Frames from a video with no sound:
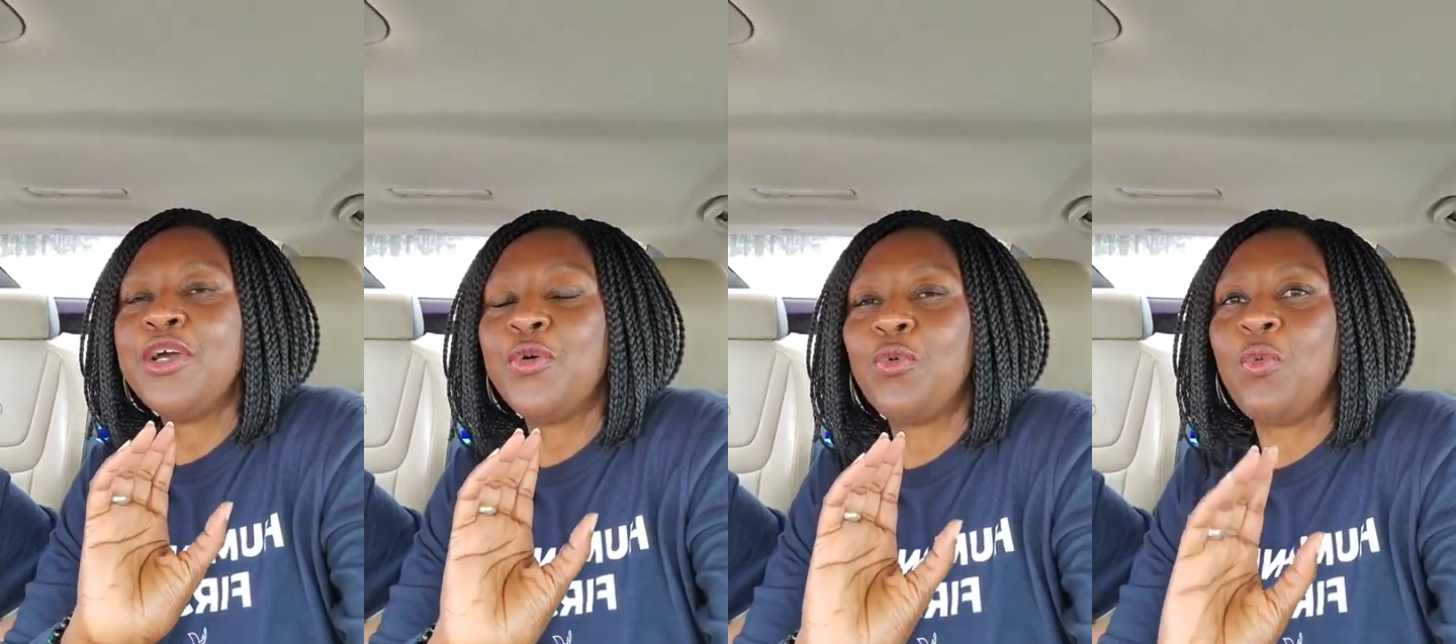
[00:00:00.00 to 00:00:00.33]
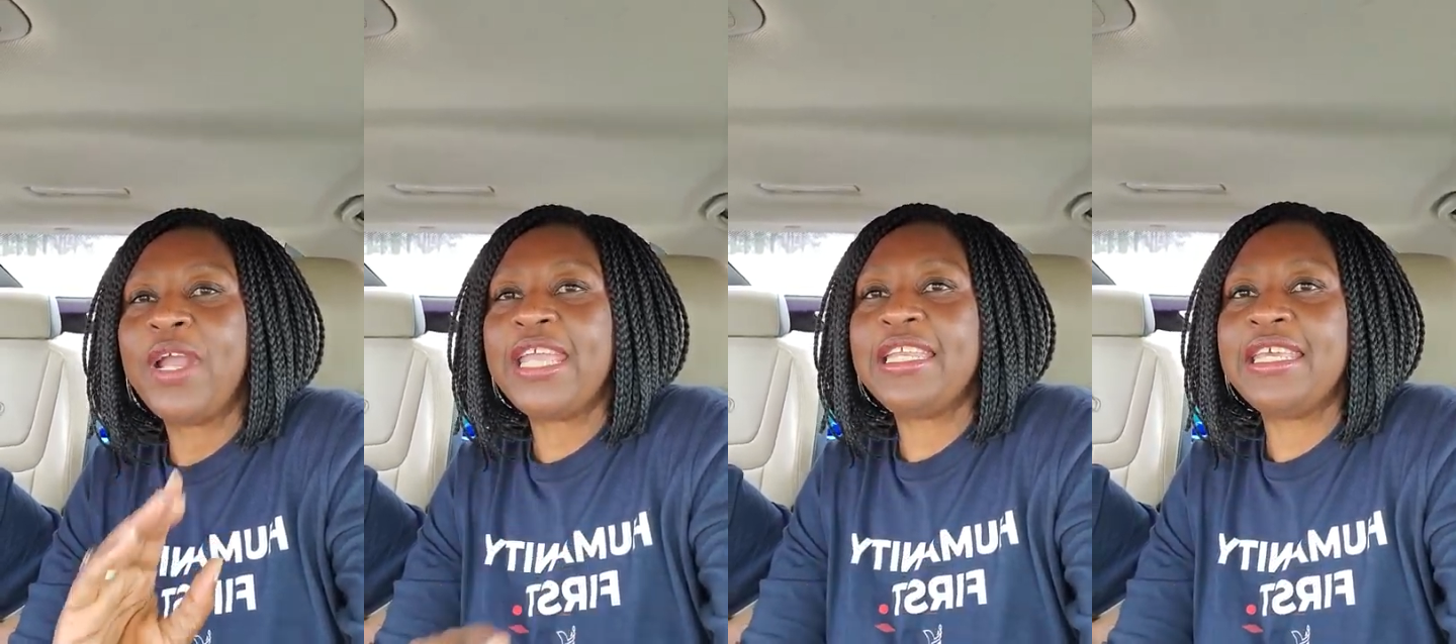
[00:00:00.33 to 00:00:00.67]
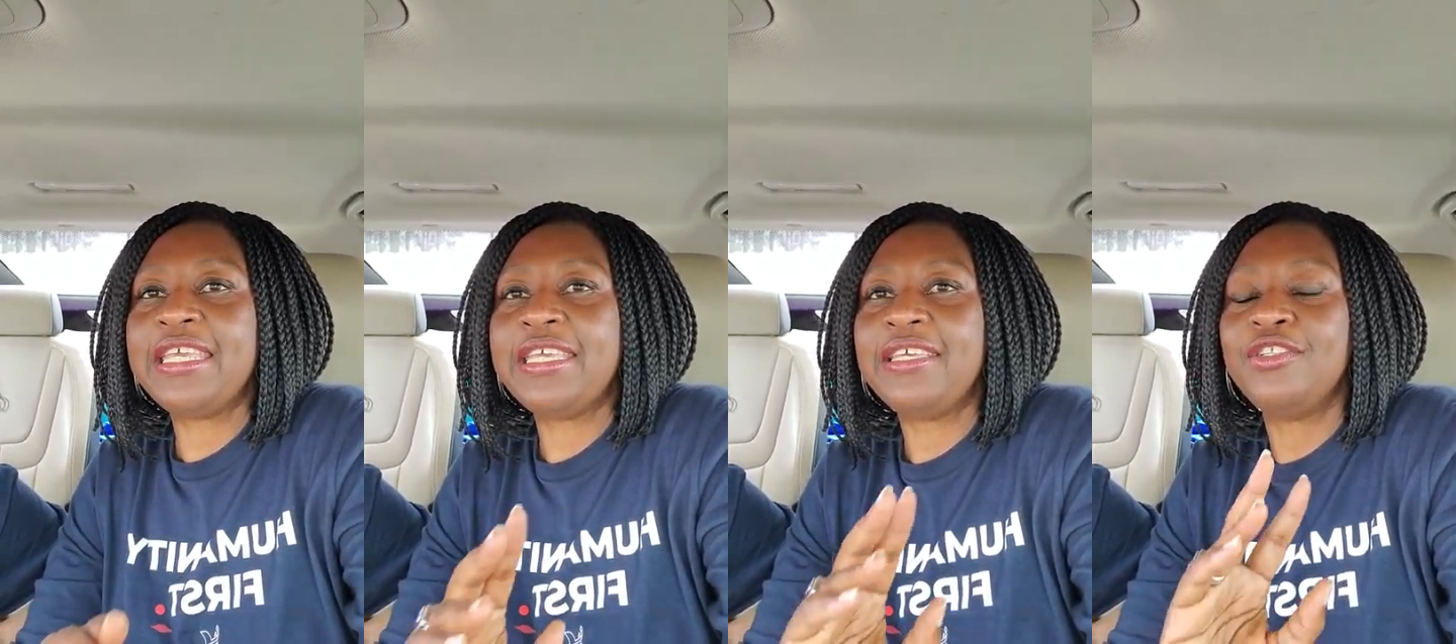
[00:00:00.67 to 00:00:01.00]

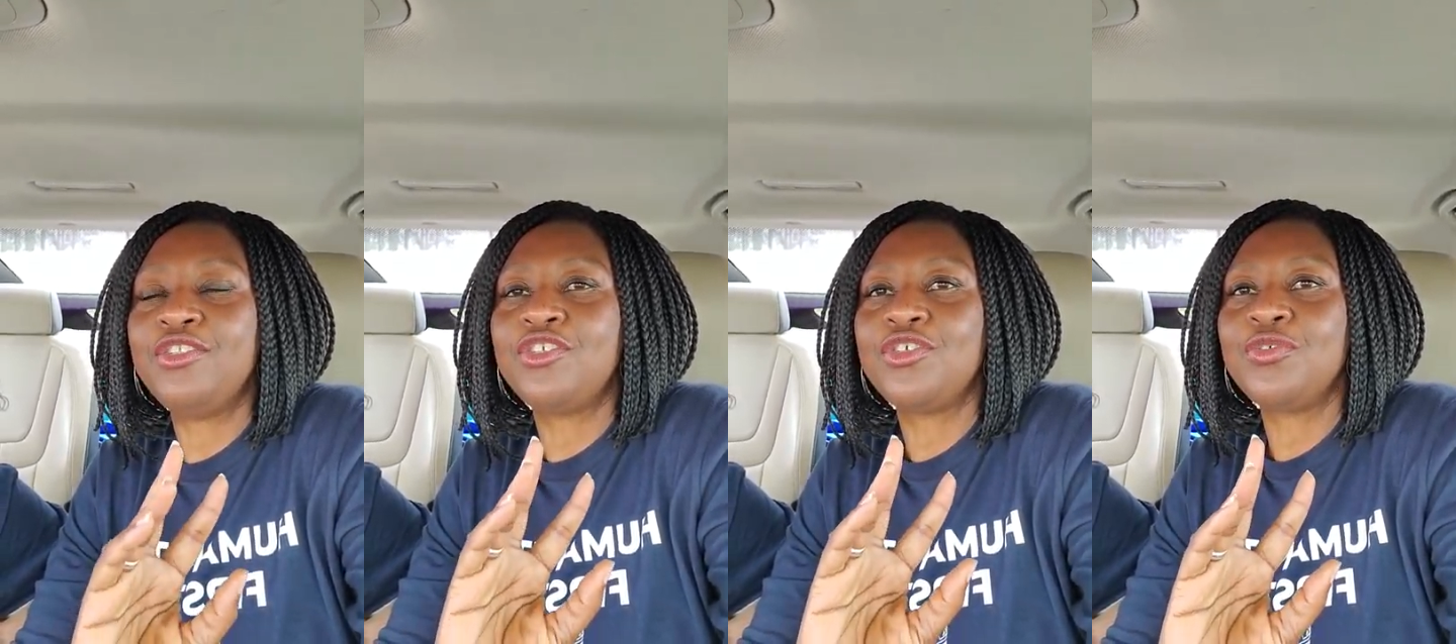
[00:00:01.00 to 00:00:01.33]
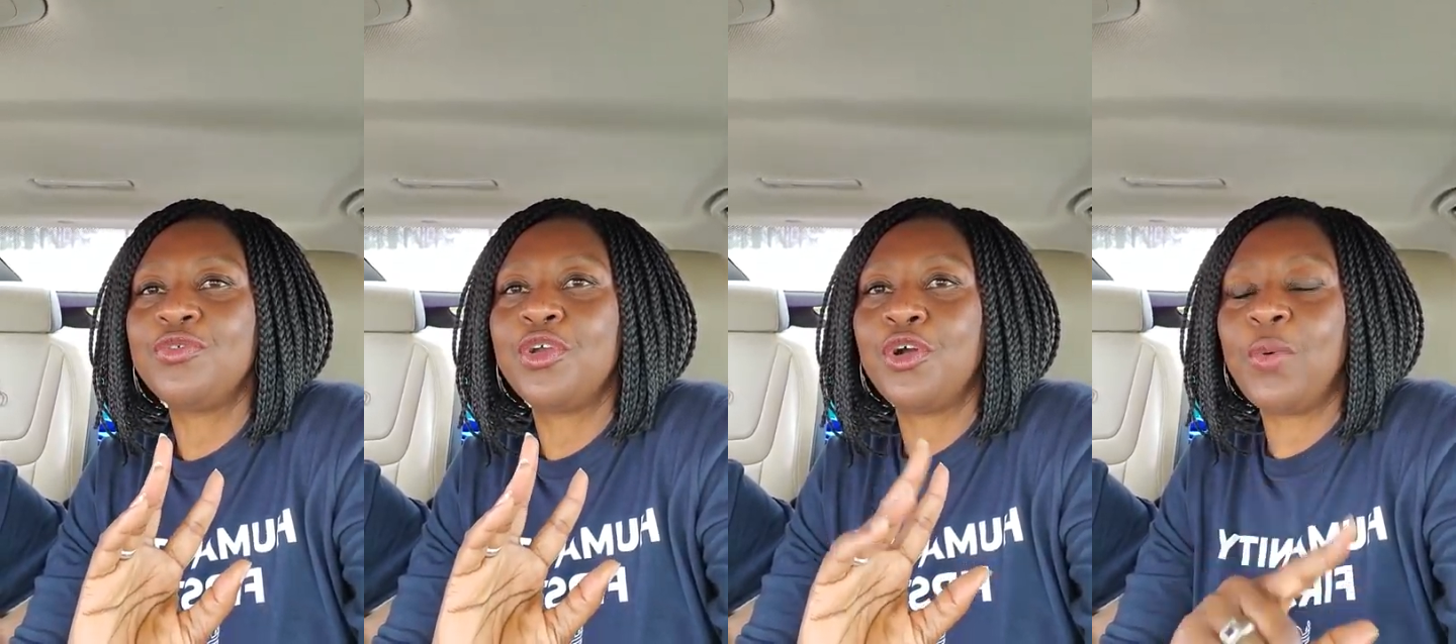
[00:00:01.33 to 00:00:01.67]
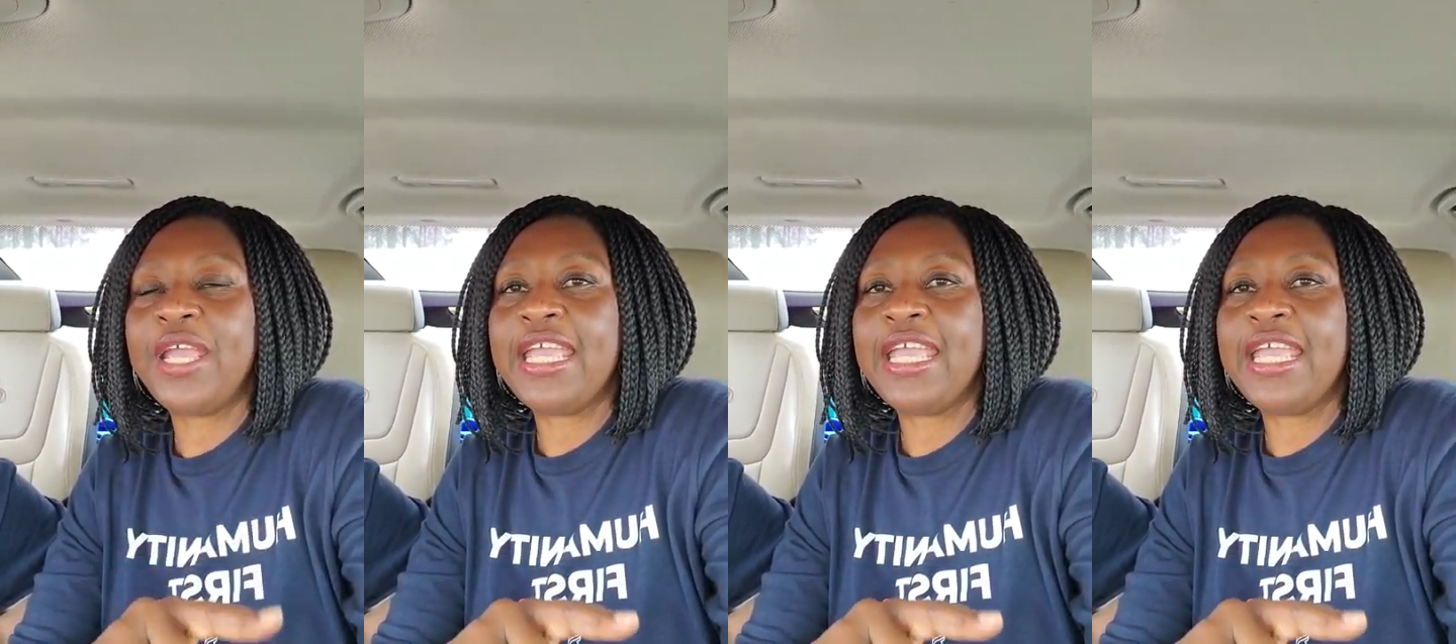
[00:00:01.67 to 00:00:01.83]
waiting to go